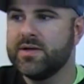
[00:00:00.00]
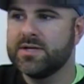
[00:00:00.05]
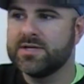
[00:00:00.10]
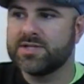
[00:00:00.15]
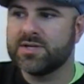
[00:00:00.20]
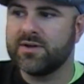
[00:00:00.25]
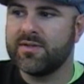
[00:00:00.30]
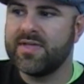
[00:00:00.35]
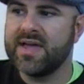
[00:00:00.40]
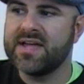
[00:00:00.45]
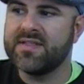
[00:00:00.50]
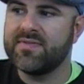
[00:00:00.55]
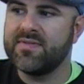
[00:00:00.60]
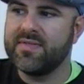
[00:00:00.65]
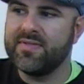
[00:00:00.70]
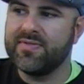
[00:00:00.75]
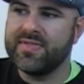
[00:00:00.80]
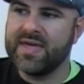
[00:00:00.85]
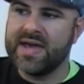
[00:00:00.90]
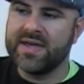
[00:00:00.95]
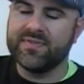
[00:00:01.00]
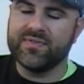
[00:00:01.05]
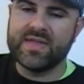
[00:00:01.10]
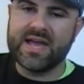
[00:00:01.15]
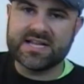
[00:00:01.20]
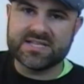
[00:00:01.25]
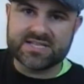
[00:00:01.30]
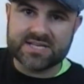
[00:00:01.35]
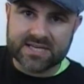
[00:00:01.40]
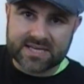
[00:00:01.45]
So
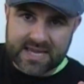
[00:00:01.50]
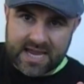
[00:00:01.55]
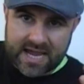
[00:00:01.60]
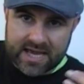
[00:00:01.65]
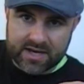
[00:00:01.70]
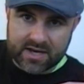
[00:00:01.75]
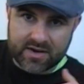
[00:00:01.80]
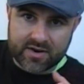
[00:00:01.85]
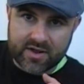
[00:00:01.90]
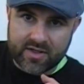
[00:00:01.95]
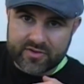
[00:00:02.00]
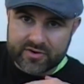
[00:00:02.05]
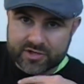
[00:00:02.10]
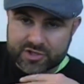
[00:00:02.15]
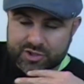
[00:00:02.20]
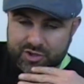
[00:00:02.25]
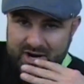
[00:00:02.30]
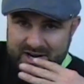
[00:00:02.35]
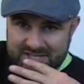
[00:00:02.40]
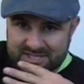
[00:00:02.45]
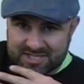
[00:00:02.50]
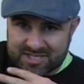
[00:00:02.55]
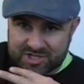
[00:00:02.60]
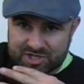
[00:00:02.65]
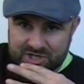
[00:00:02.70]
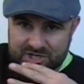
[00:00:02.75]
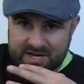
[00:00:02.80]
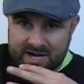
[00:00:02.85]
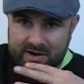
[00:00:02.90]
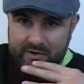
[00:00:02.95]
that's again another
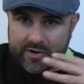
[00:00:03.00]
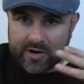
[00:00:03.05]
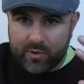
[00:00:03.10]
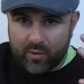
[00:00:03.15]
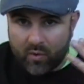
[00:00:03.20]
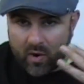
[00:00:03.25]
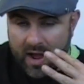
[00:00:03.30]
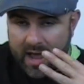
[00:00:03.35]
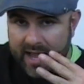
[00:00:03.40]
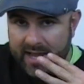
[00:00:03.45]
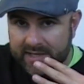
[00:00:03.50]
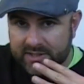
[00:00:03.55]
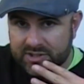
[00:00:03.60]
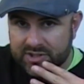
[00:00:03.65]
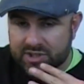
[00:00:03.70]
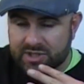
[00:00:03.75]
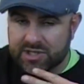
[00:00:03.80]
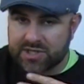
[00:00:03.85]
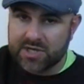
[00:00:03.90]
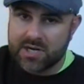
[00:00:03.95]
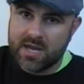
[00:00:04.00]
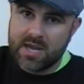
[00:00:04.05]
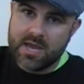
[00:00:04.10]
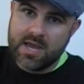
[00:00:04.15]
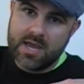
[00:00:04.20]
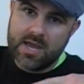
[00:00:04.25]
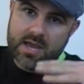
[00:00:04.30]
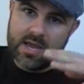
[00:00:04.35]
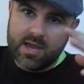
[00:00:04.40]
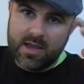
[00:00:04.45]
transitionary wedge
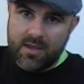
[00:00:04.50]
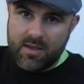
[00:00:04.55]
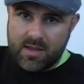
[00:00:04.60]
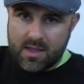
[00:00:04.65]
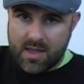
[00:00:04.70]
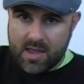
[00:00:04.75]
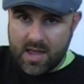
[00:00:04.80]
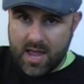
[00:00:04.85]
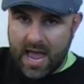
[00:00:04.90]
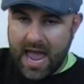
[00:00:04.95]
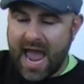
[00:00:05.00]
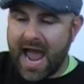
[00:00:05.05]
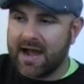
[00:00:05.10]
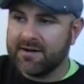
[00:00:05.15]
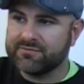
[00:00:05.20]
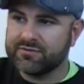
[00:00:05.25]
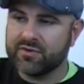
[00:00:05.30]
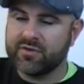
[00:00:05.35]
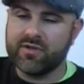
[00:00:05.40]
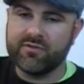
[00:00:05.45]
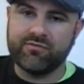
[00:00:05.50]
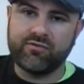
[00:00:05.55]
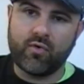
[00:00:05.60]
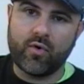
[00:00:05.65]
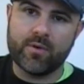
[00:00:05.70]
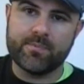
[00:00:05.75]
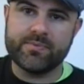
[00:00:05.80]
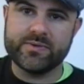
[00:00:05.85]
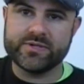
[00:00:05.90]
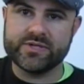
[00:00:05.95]
after the
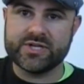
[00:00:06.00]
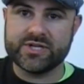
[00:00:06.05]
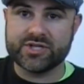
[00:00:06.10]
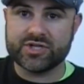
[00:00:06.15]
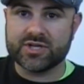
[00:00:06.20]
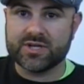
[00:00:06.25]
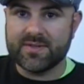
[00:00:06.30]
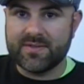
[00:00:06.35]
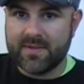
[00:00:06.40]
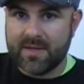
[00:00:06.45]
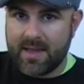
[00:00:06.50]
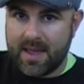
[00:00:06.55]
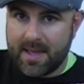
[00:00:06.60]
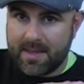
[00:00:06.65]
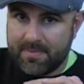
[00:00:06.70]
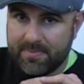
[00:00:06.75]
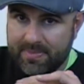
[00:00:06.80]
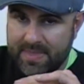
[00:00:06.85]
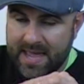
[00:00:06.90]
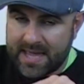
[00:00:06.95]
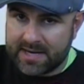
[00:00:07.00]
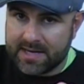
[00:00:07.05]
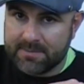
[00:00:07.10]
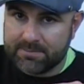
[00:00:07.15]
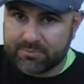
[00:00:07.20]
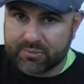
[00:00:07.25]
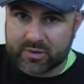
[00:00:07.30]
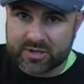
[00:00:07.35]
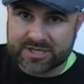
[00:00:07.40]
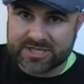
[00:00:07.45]
4 position. Then
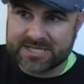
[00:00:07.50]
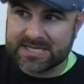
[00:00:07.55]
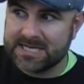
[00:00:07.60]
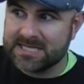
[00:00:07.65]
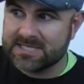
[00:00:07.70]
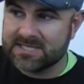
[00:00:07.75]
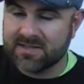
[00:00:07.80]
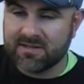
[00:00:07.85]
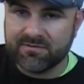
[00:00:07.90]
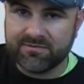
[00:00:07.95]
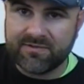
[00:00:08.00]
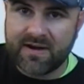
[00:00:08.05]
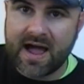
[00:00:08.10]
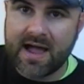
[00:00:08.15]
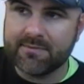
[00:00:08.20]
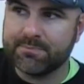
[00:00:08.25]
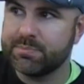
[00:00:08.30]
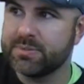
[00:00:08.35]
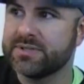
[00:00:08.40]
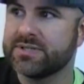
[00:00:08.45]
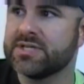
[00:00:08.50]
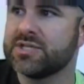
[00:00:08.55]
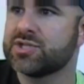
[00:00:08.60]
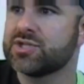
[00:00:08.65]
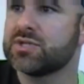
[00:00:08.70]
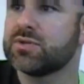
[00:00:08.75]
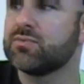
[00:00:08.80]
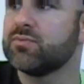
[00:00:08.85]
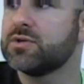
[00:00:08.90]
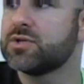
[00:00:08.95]
it precedes the 5
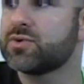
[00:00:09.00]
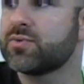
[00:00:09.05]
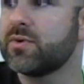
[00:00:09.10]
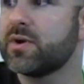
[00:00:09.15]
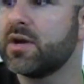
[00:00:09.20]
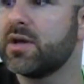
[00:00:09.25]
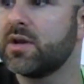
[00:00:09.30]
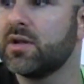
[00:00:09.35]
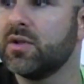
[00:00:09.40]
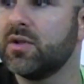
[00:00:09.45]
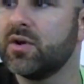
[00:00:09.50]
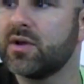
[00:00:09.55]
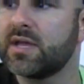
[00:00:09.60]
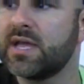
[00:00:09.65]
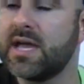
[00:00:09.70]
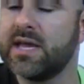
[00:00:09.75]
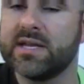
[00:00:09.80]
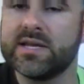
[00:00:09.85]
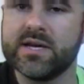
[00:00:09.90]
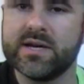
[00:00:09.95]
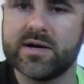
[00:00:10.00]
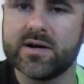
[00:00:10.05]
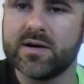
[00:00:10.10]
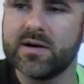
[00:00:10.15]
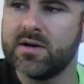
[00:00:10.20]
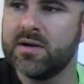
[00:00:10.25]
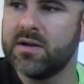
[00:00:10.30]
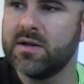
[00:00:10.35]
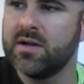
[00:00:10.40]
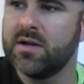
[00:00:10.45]
position, which we're going to look at
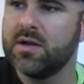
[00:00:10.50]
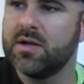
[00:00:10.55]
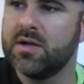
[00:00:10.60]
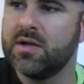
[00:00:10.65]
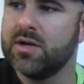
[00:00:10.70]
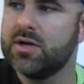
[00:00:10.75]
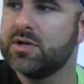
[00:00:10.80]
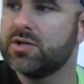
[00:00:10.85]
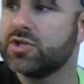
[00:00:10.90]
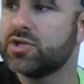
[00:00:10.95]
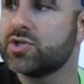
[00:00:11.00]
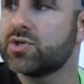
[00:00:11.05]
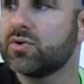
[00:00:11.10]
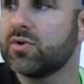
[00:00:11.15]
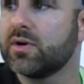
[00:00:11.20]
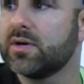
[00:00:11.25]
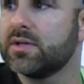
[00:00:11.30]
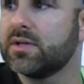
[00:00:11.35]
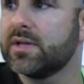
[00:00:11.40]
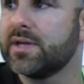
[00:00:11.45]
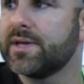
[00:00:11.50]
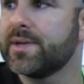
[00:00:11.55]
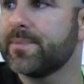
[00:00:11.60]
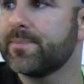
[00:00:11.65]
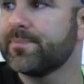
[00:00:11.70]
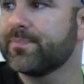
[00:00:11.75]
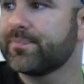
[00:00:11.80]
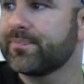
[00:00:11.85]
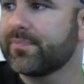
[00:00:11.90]
here shortly.